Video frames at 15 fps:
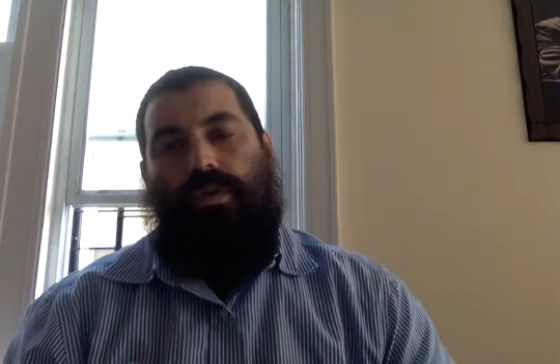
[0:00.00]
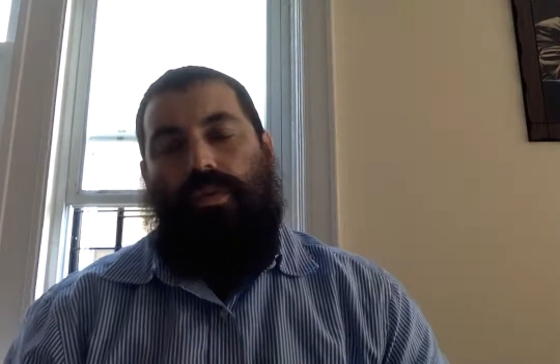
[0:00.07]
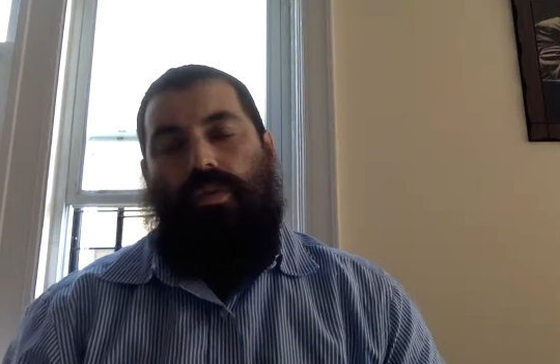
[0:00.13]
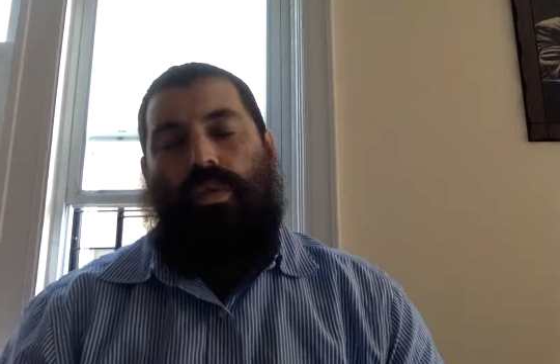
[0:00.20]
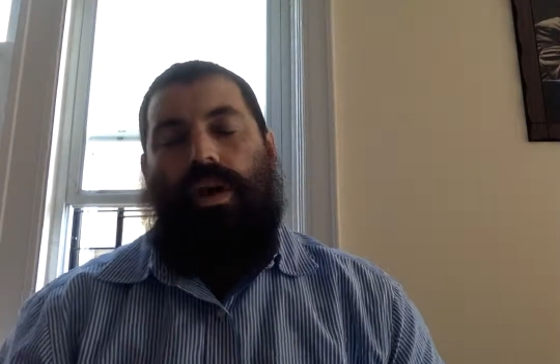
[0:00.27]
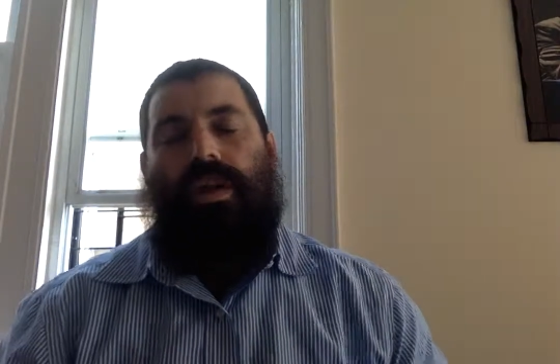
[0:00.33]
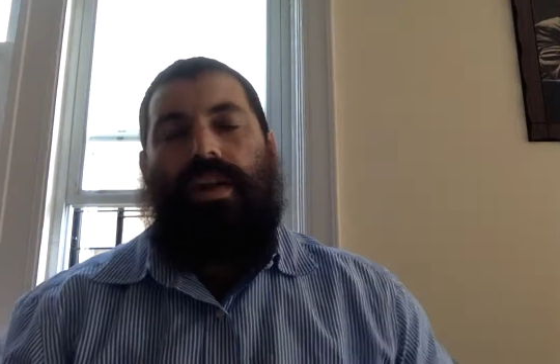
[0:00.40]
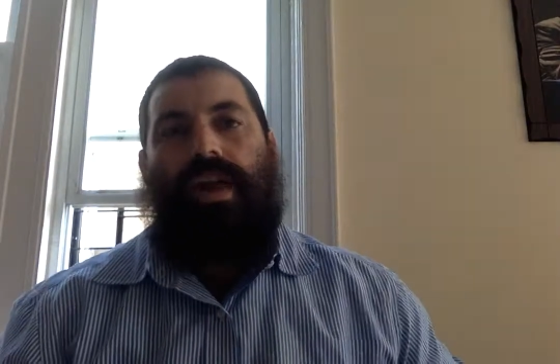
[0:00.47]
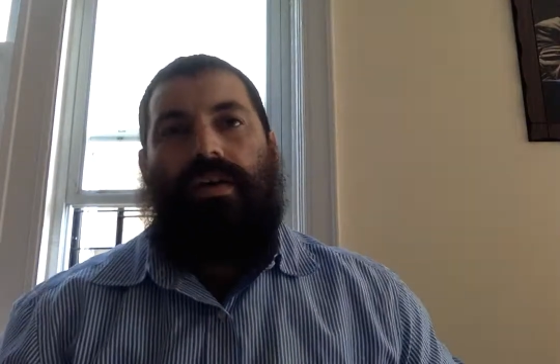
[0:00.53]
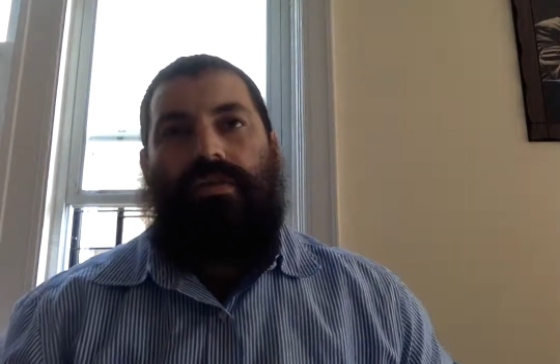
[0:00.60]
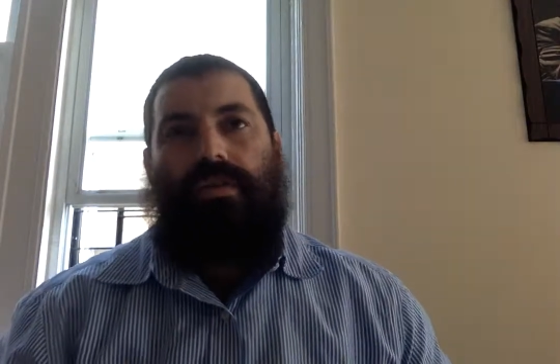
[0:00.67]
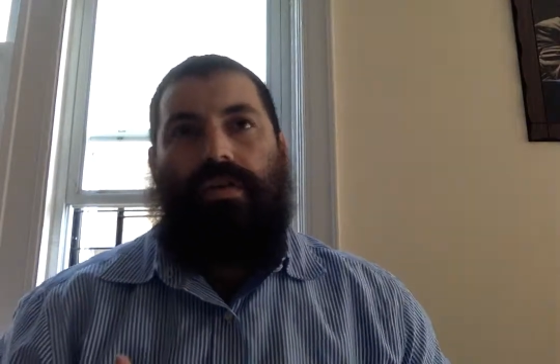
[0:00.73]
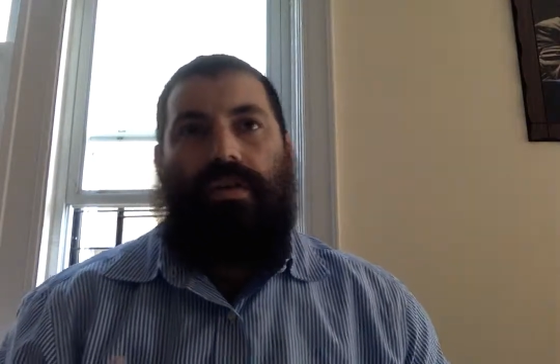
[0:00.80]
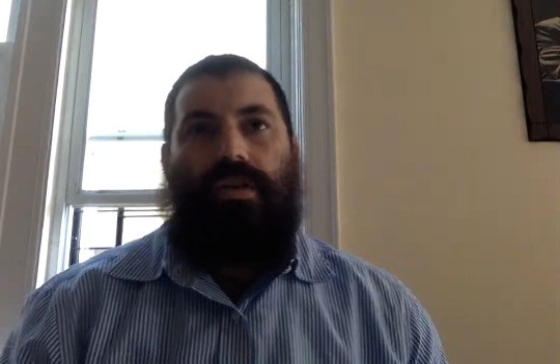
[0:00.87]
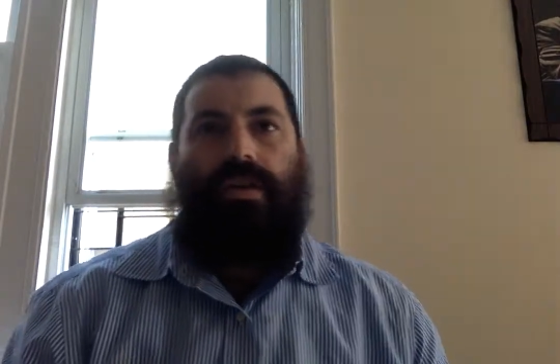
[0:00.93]
what
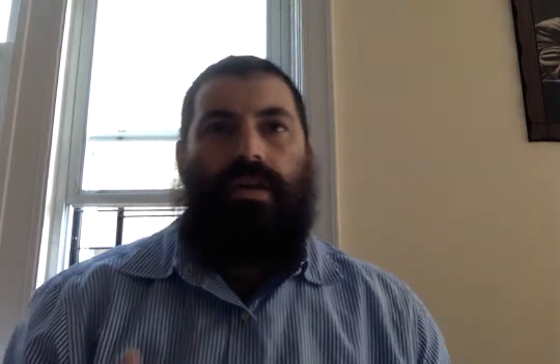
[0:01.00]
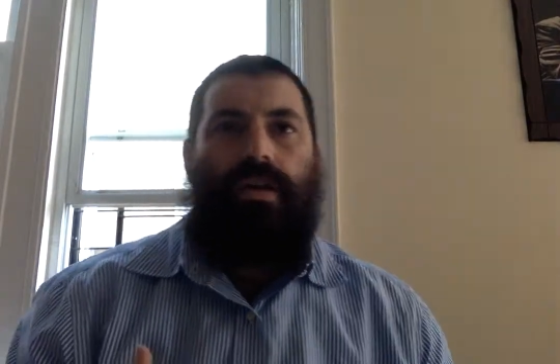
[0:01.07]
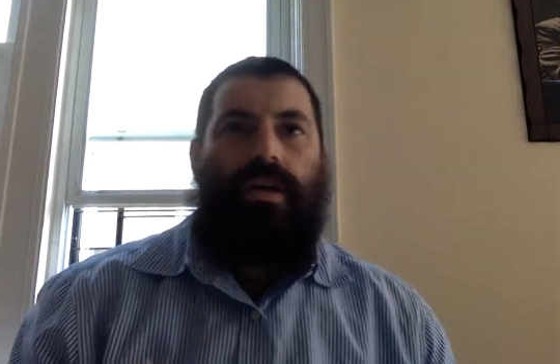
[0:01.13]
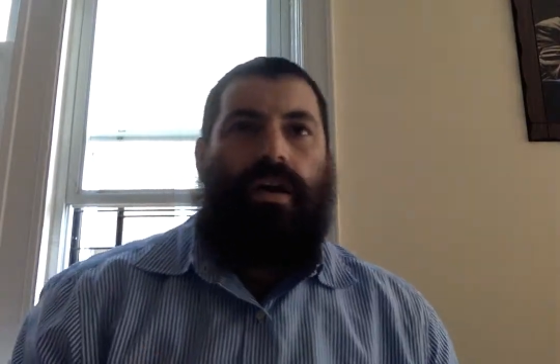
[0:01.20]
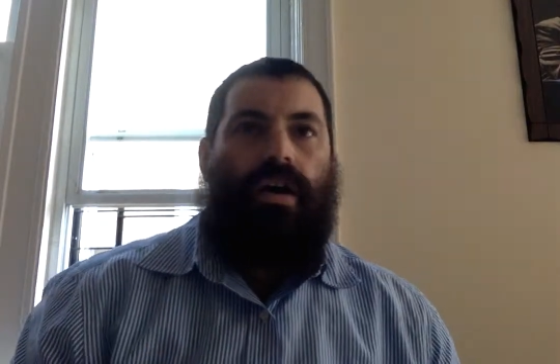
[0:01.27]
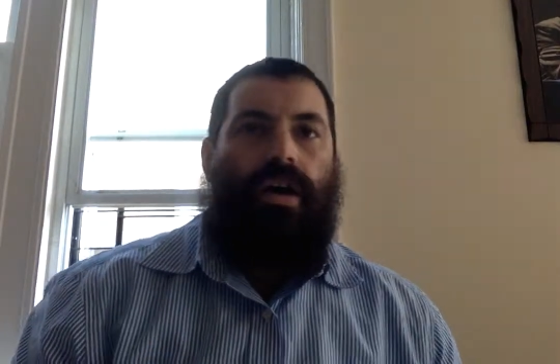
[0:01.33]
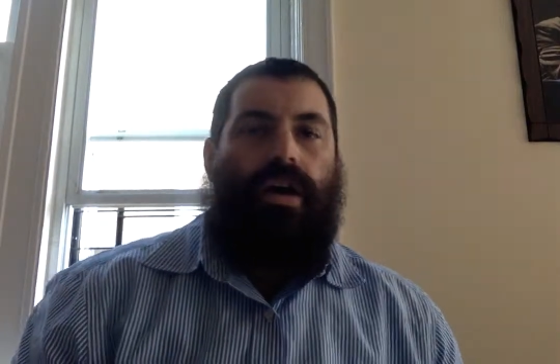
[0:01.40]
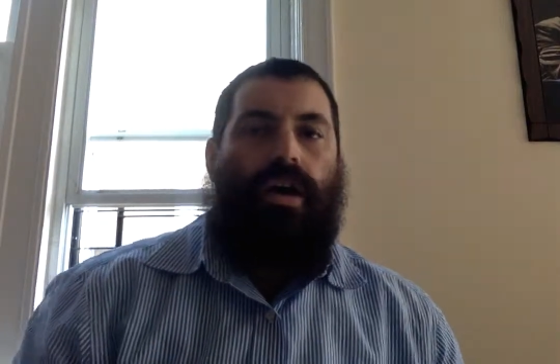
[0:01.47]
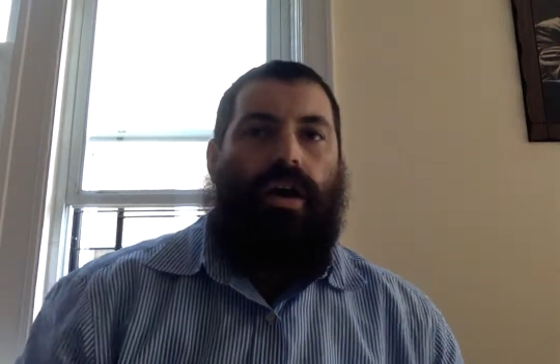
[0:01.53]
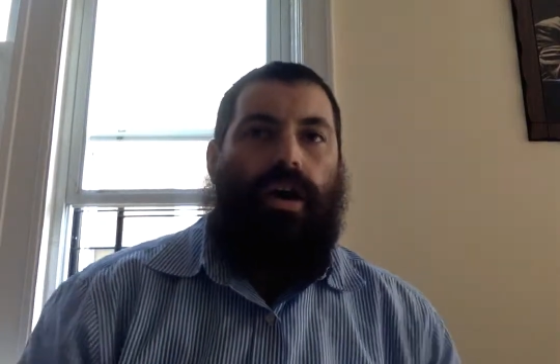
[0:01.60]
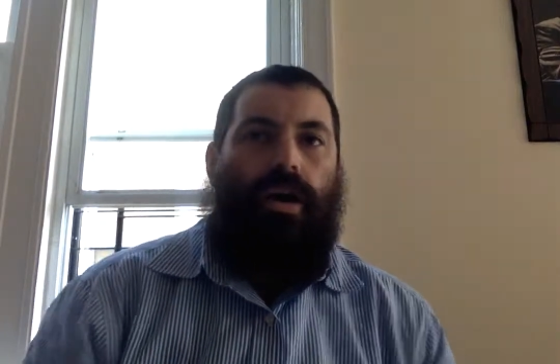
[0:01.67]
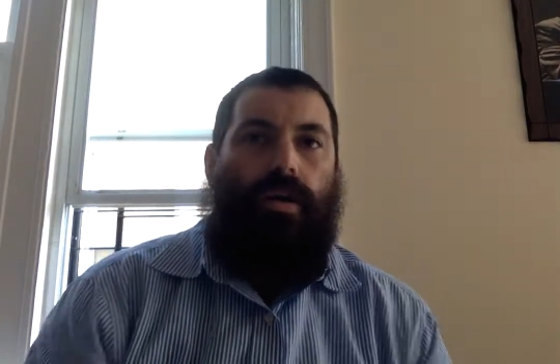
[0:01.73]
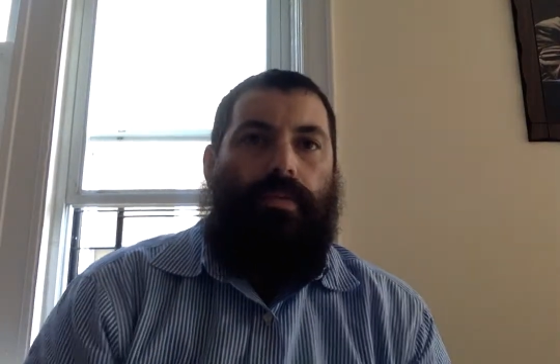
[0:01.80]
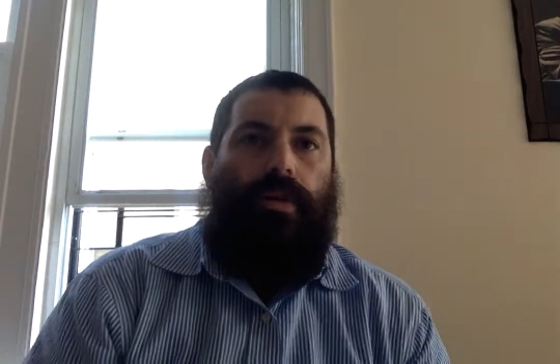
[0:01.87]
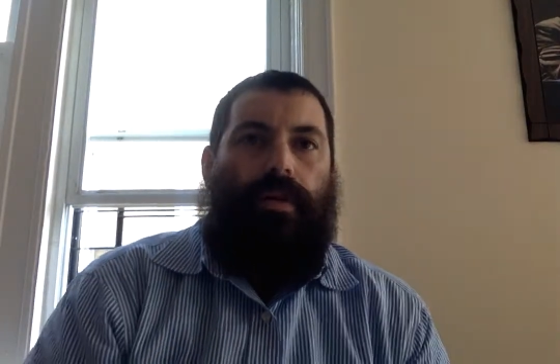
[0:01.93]
level
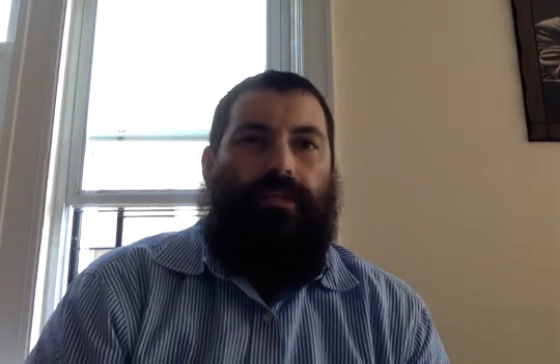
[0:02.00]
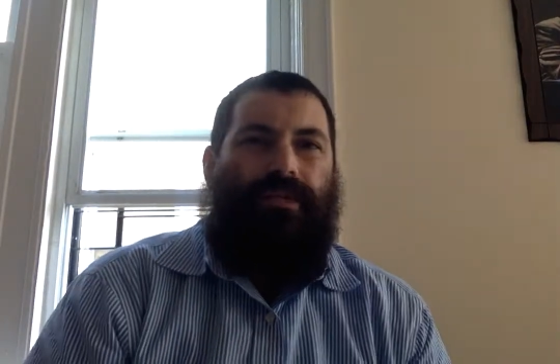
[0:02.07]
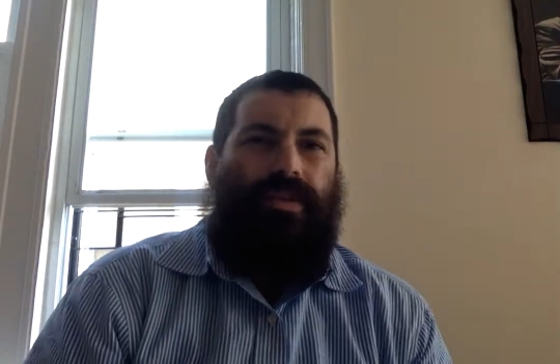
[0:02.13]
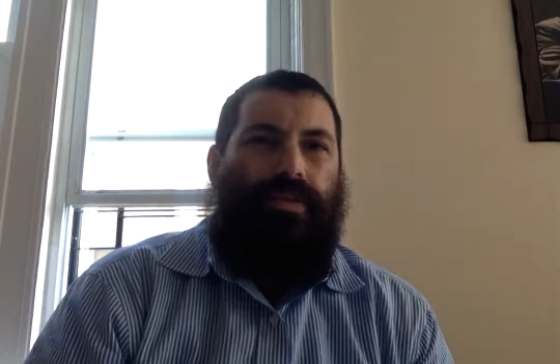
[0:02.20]
of